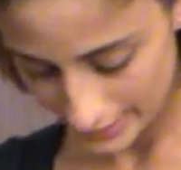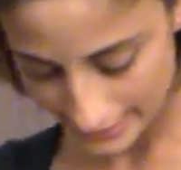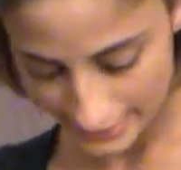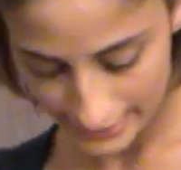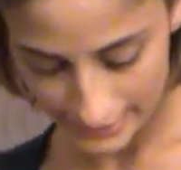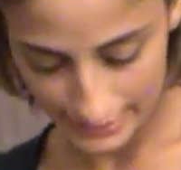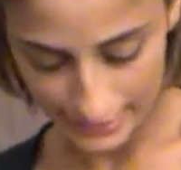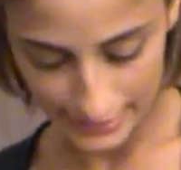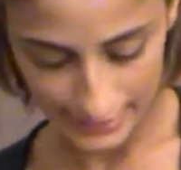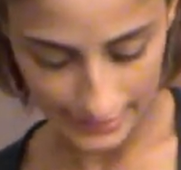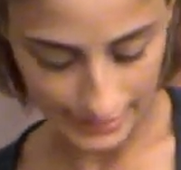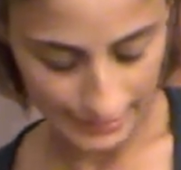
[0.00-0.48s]

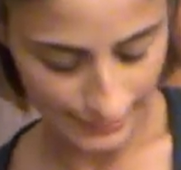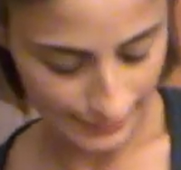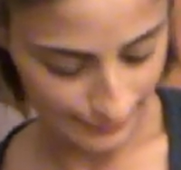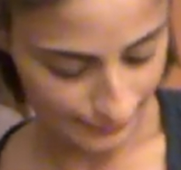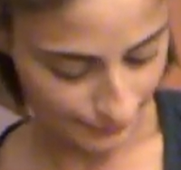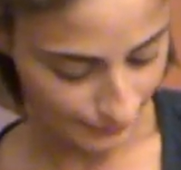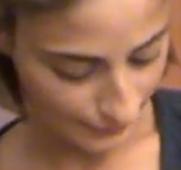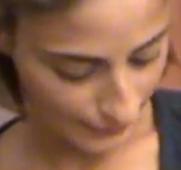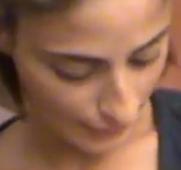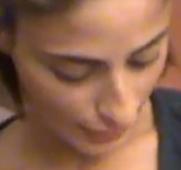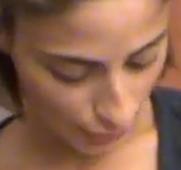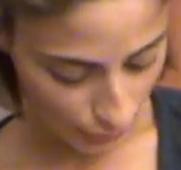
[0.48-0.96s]
the
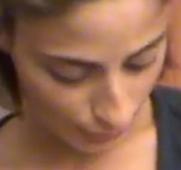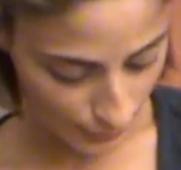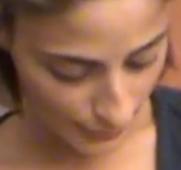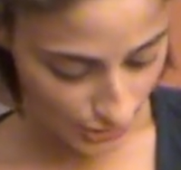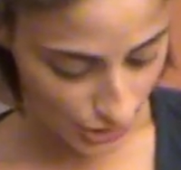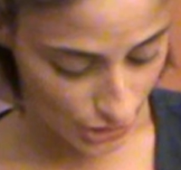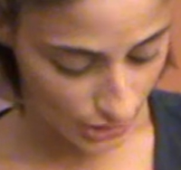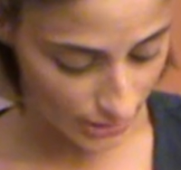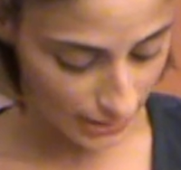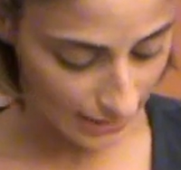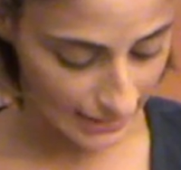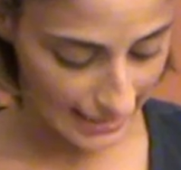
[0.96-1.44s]

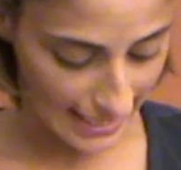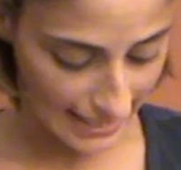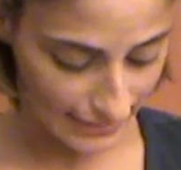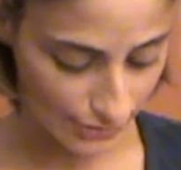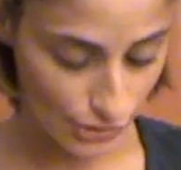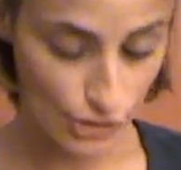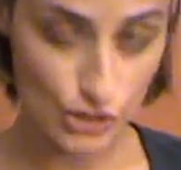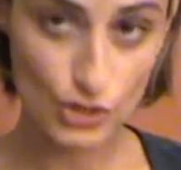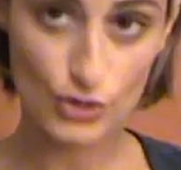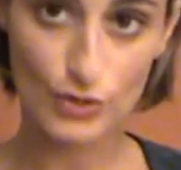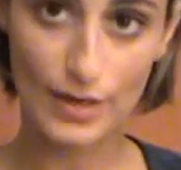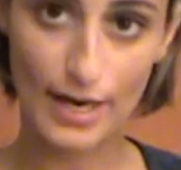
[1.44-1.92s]
original
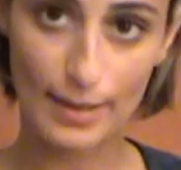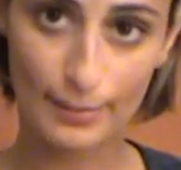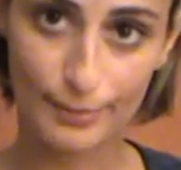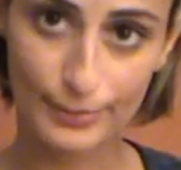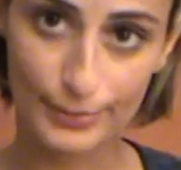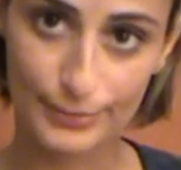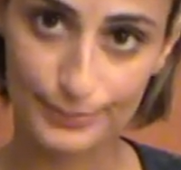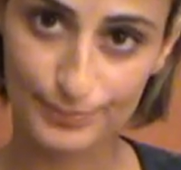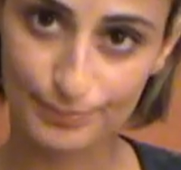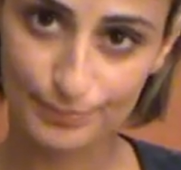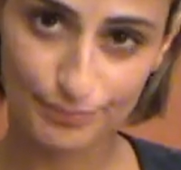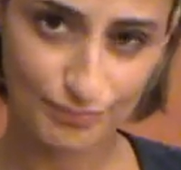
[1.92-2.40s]
leather
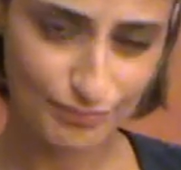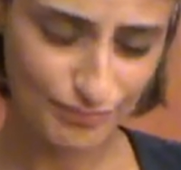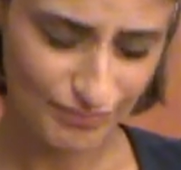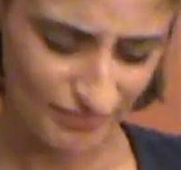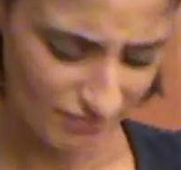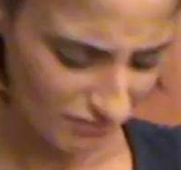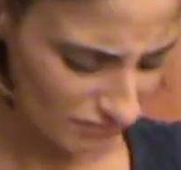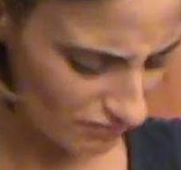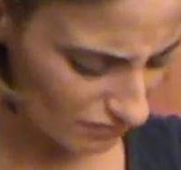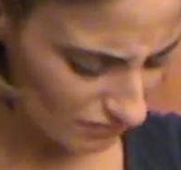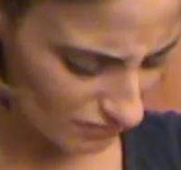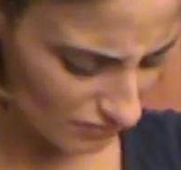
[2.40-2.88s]
strap
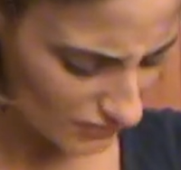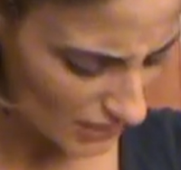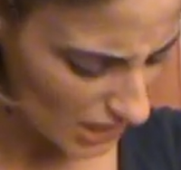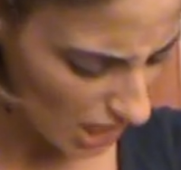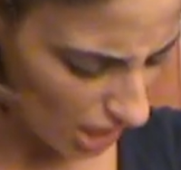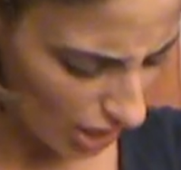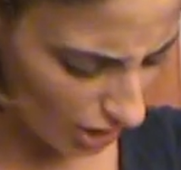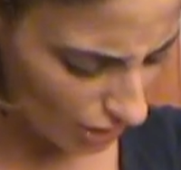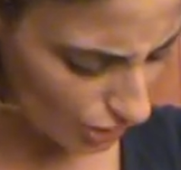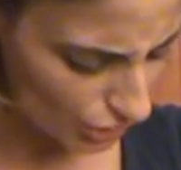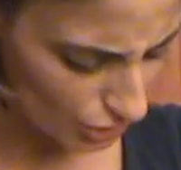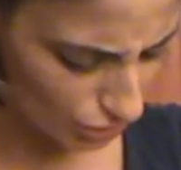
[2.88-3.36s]

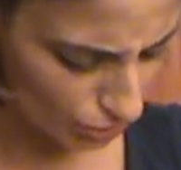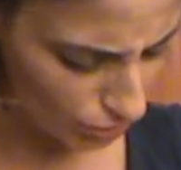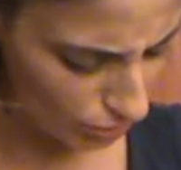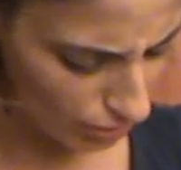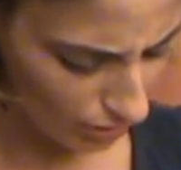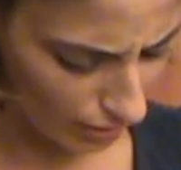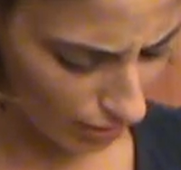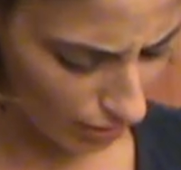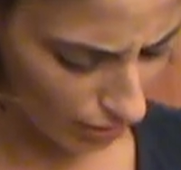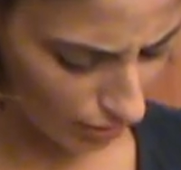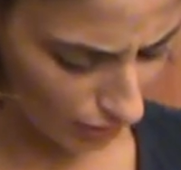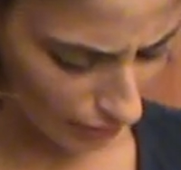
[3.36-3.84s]
are too
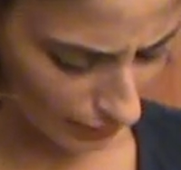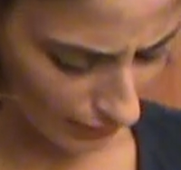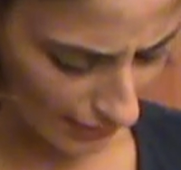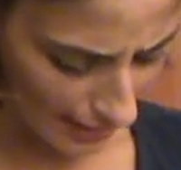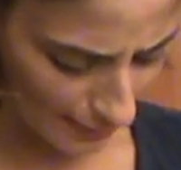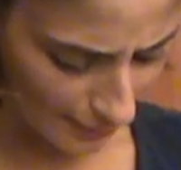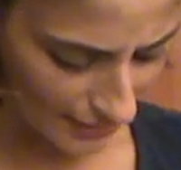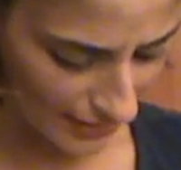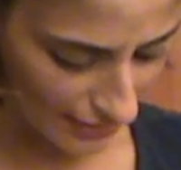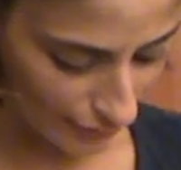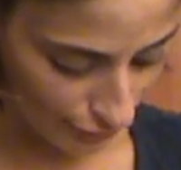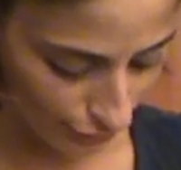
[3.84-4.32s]
long.
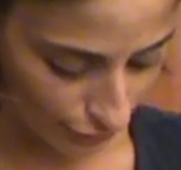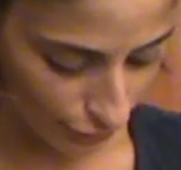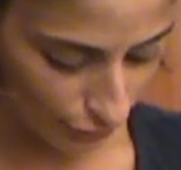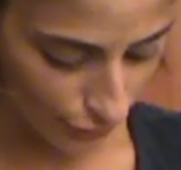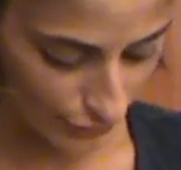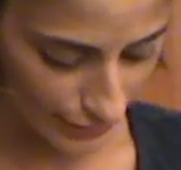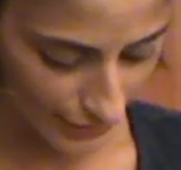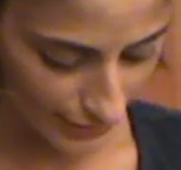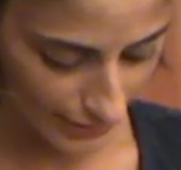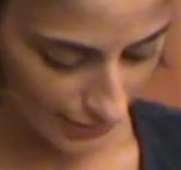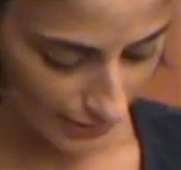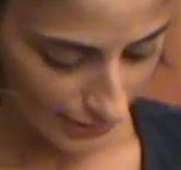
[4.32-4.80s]
I mean,
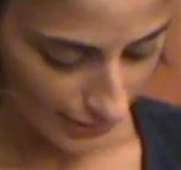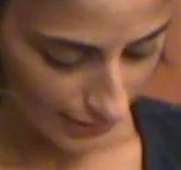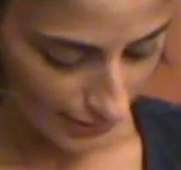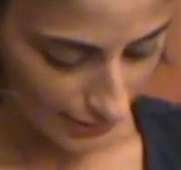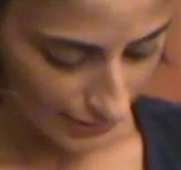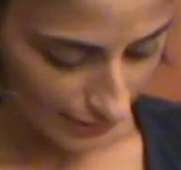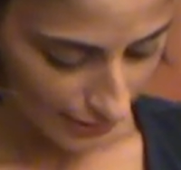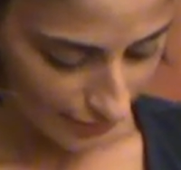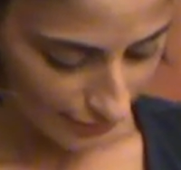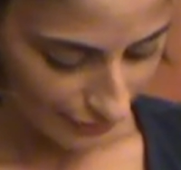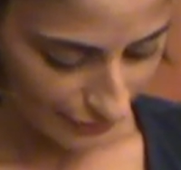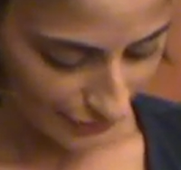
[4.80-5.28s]

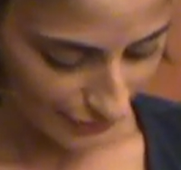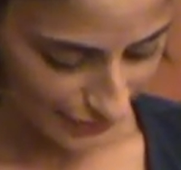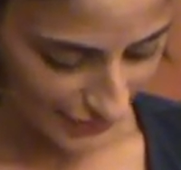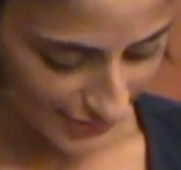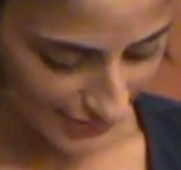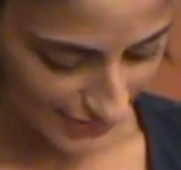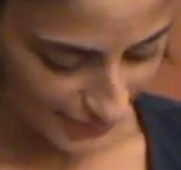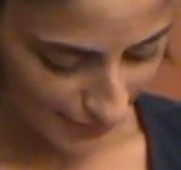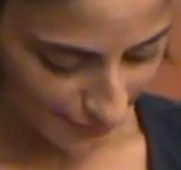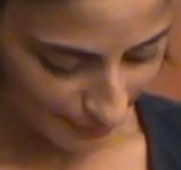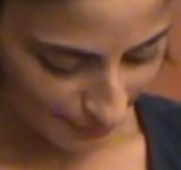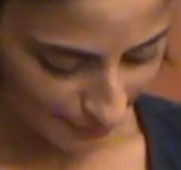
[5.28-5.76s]
for
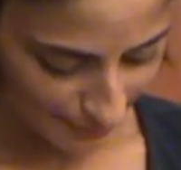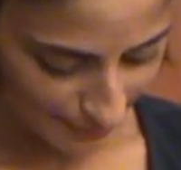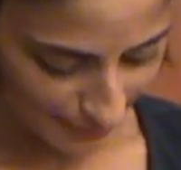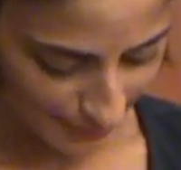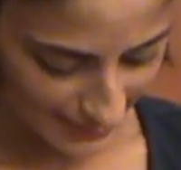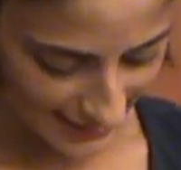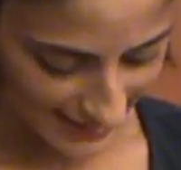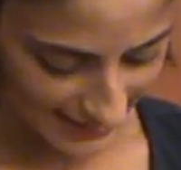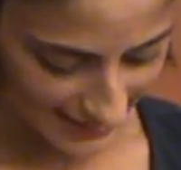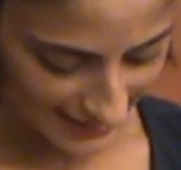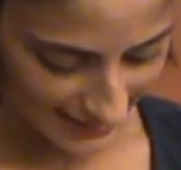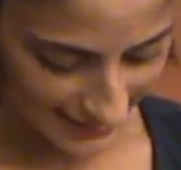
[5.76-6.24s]
some
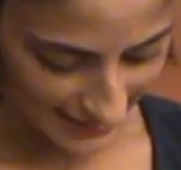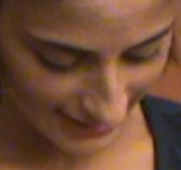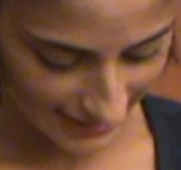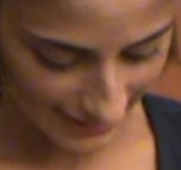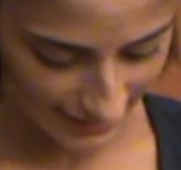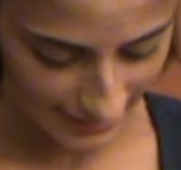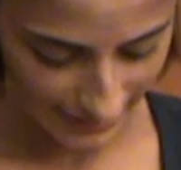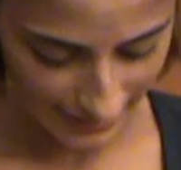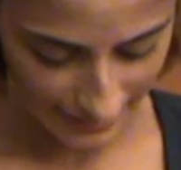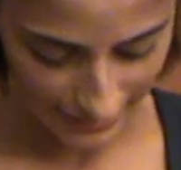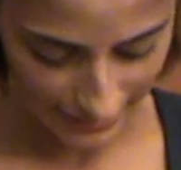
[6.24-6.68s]
petite